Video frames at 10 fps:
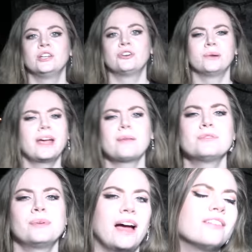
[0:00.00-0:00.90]
Crypt Keepers,
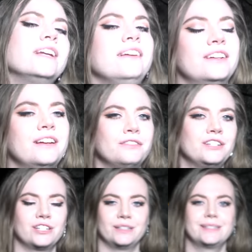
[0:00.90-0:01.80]
we haven't even
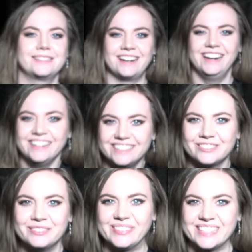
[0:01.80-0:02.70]
officially started to
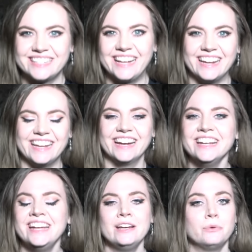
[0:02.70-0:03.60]
investigate yet.
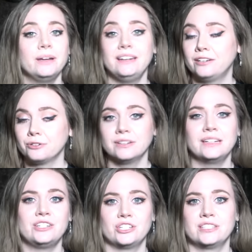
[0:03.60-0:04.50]
We
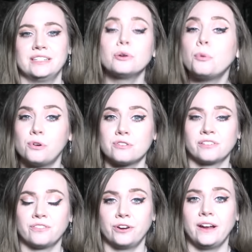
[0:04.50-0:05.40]
literally just did a
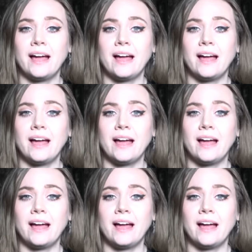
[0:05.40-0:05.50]
walkthrough